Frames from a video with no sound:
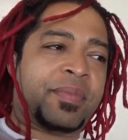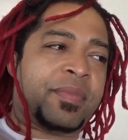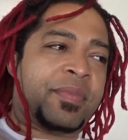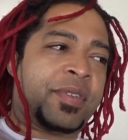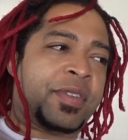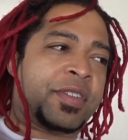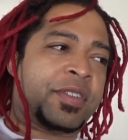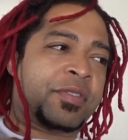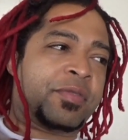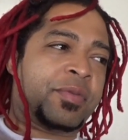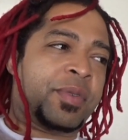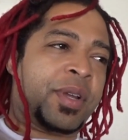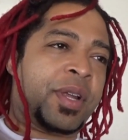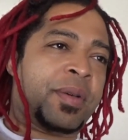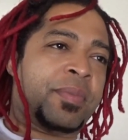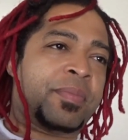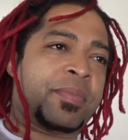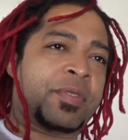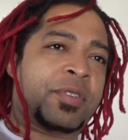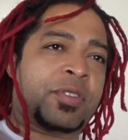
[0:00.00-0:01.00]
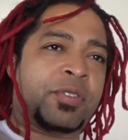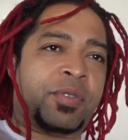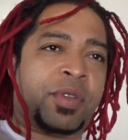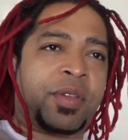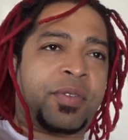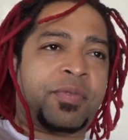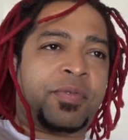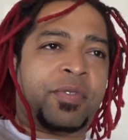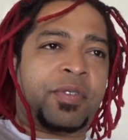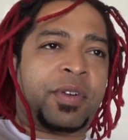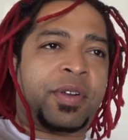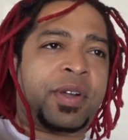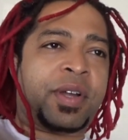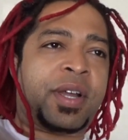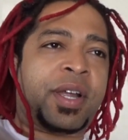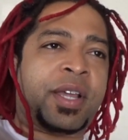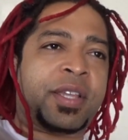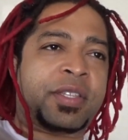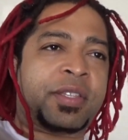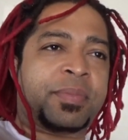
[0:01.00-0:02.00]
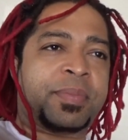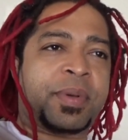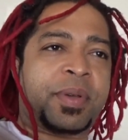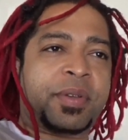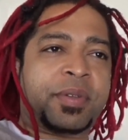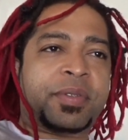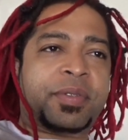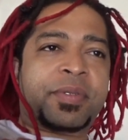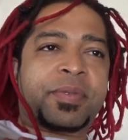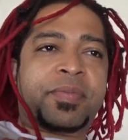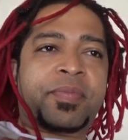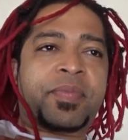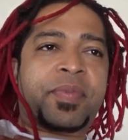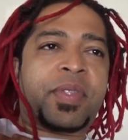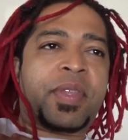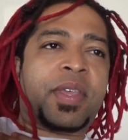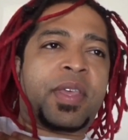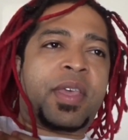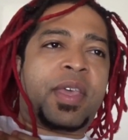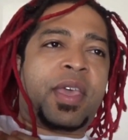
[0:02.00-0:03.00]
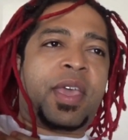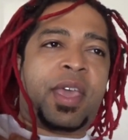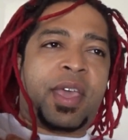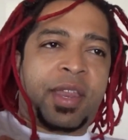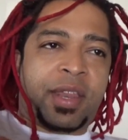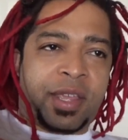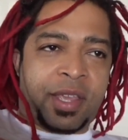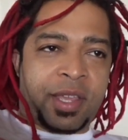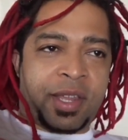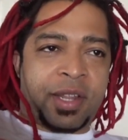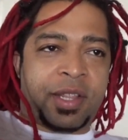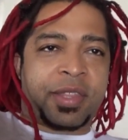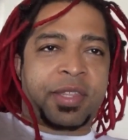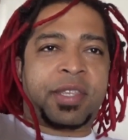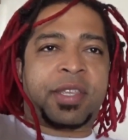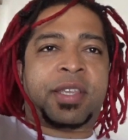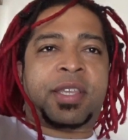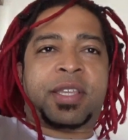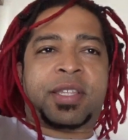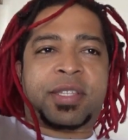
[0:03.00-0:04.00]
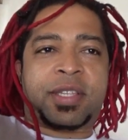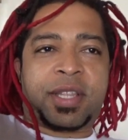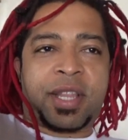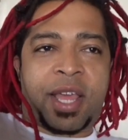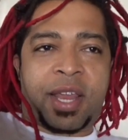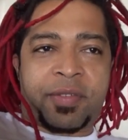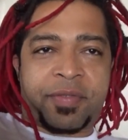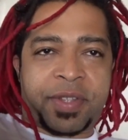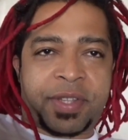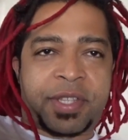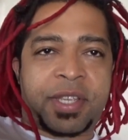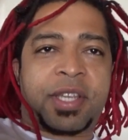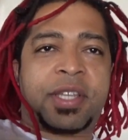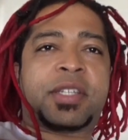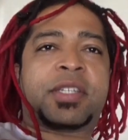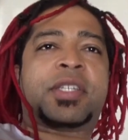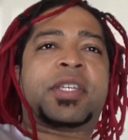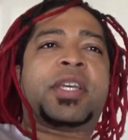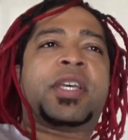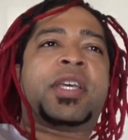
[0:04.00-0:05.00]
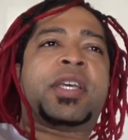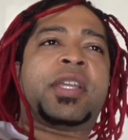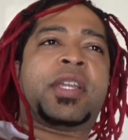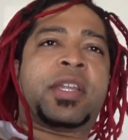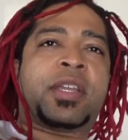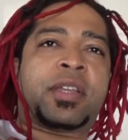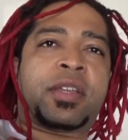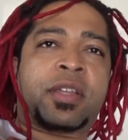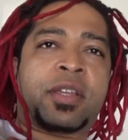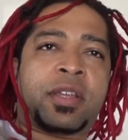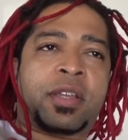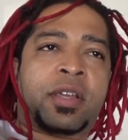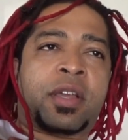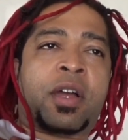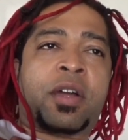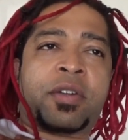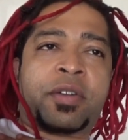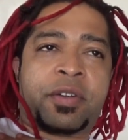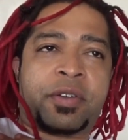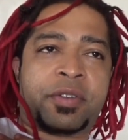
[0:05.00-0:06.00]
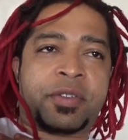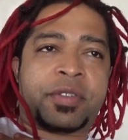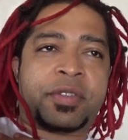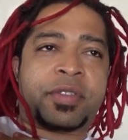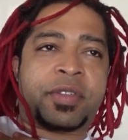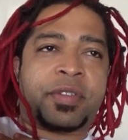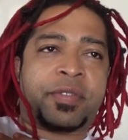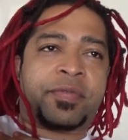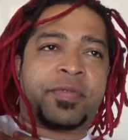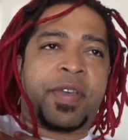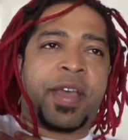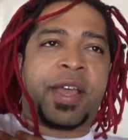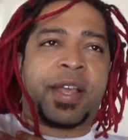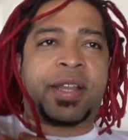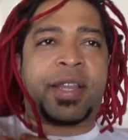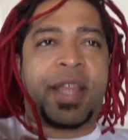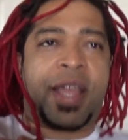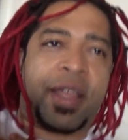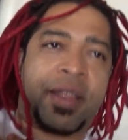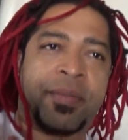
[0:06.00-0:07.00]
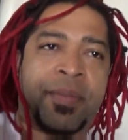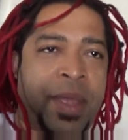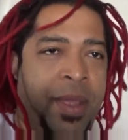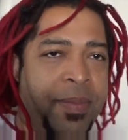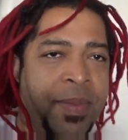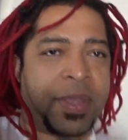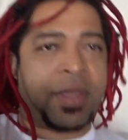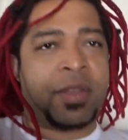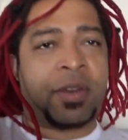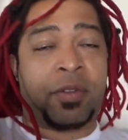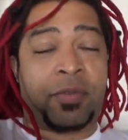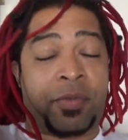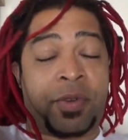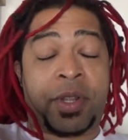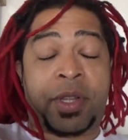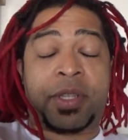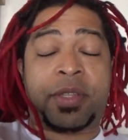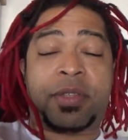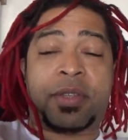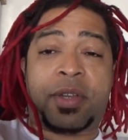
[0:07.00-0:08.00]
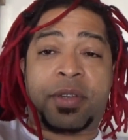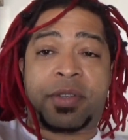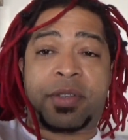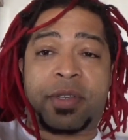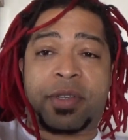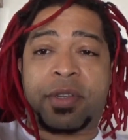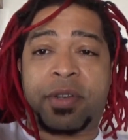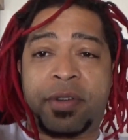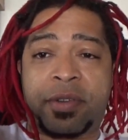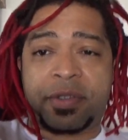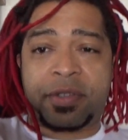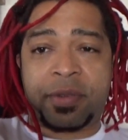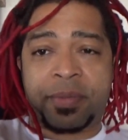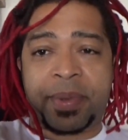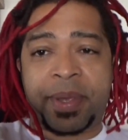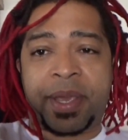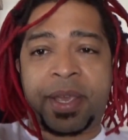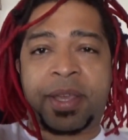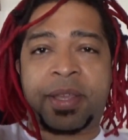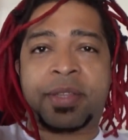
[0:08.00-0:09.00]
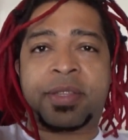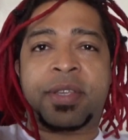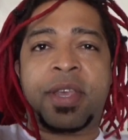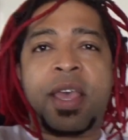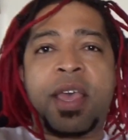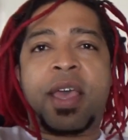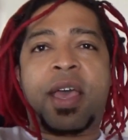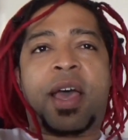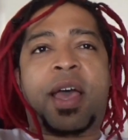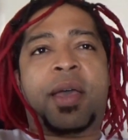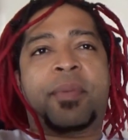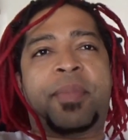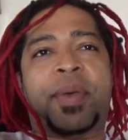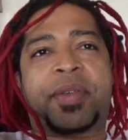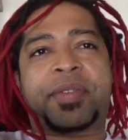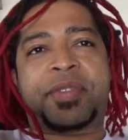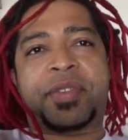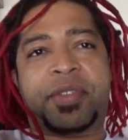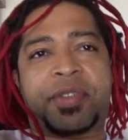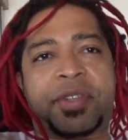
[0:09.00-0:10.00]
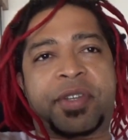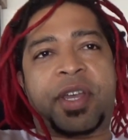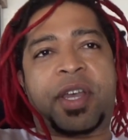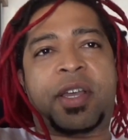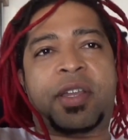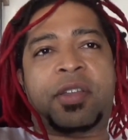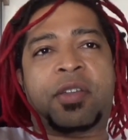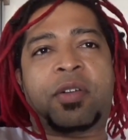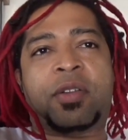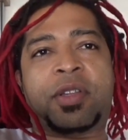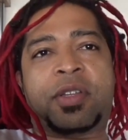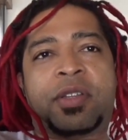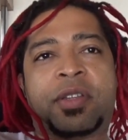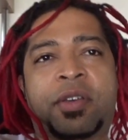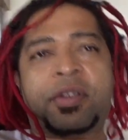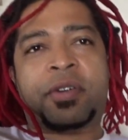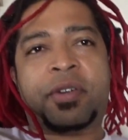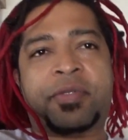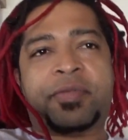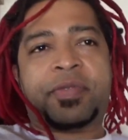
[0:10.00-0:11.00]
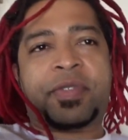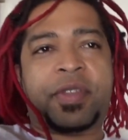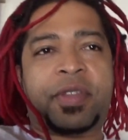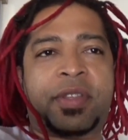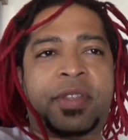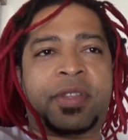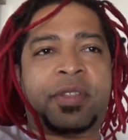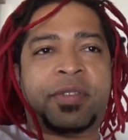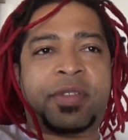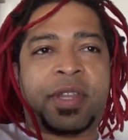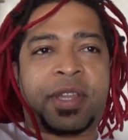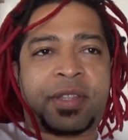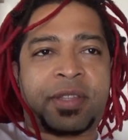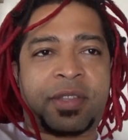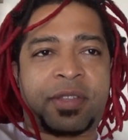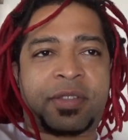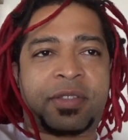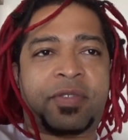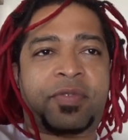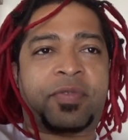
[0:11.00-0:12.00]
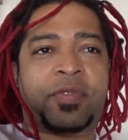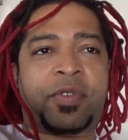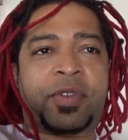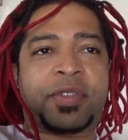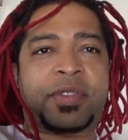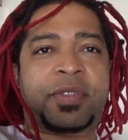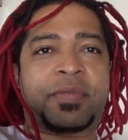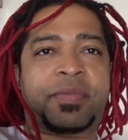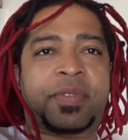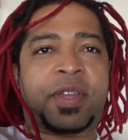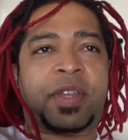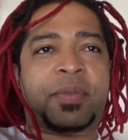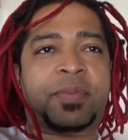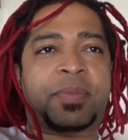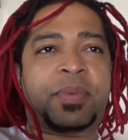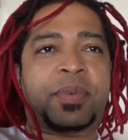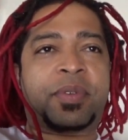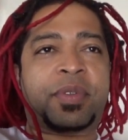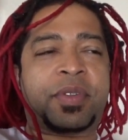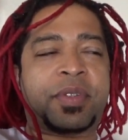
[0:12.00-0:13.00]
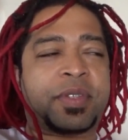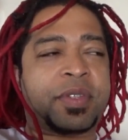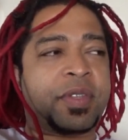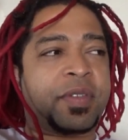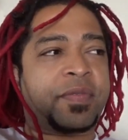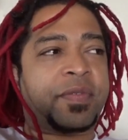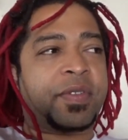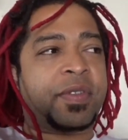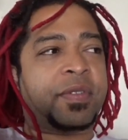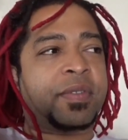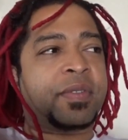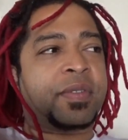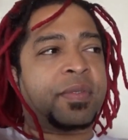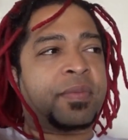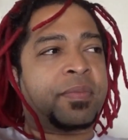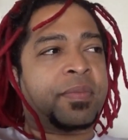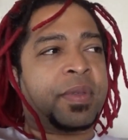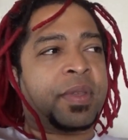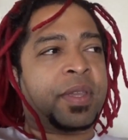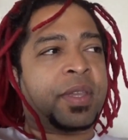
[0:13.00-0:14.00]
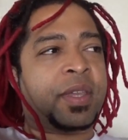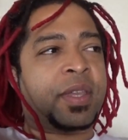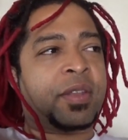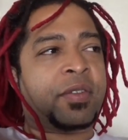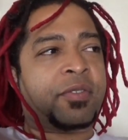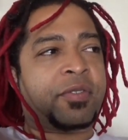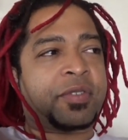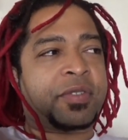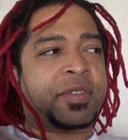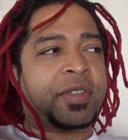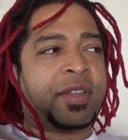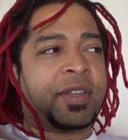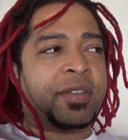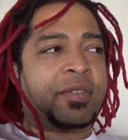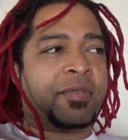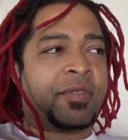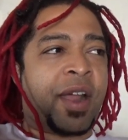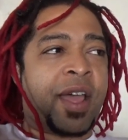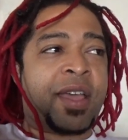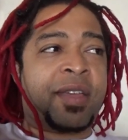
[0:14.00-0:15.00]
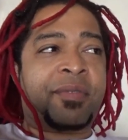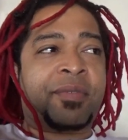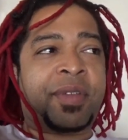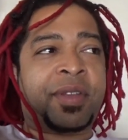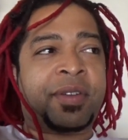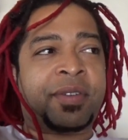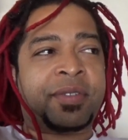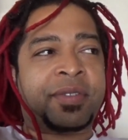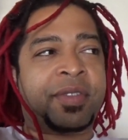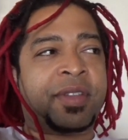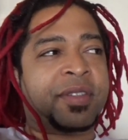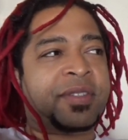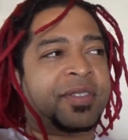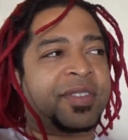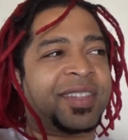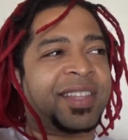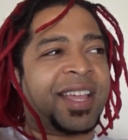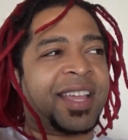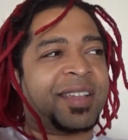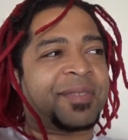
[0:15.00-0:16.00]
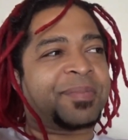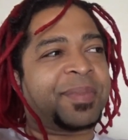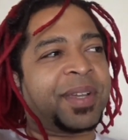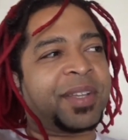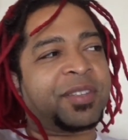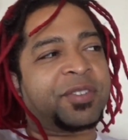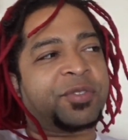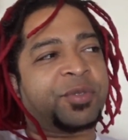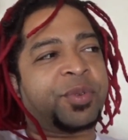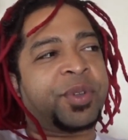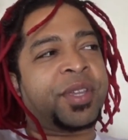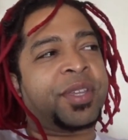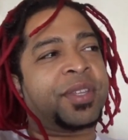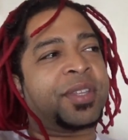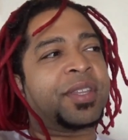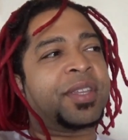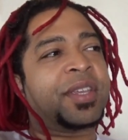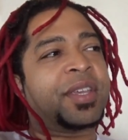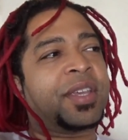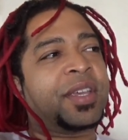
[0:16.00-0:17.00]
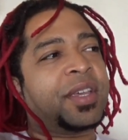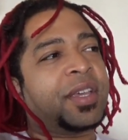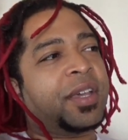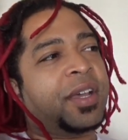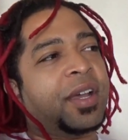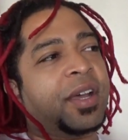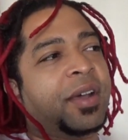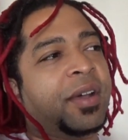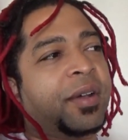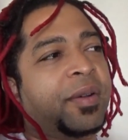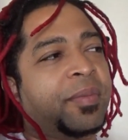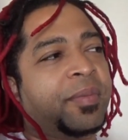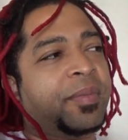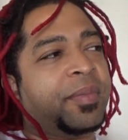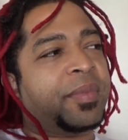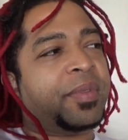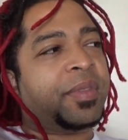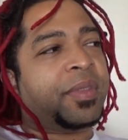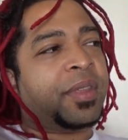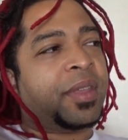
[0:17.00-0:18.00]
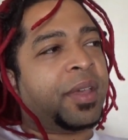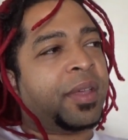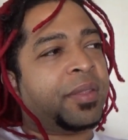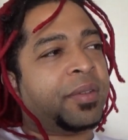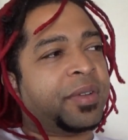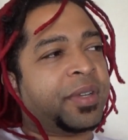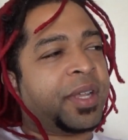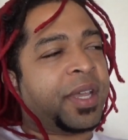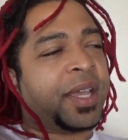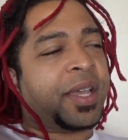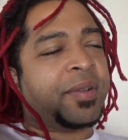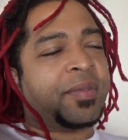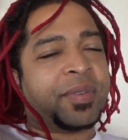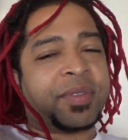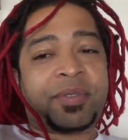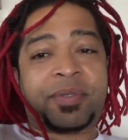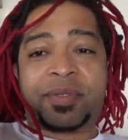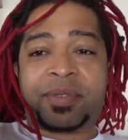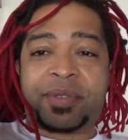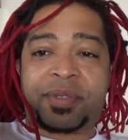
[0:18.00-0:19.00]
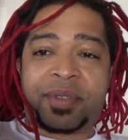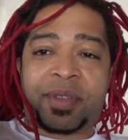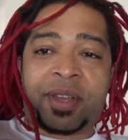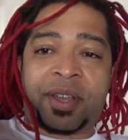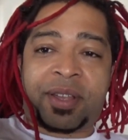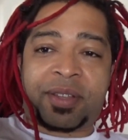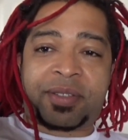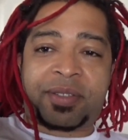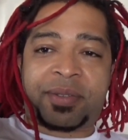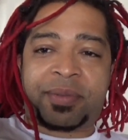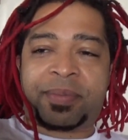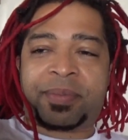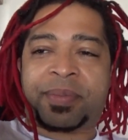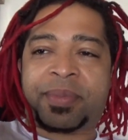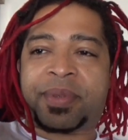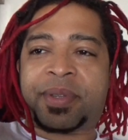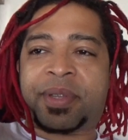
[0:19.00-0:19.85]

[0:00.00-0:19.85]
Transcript: which is what I'm shooting for, I suppose. and it gets a lot of attention, and it garners the fact that maybe, you know, really starts to turn some heads. I messaged Nolan North, the dude that does the voice of Deadpool, to see if he'd be interested. Ryan Reynolds also liked my tweet the other day, which was awesome.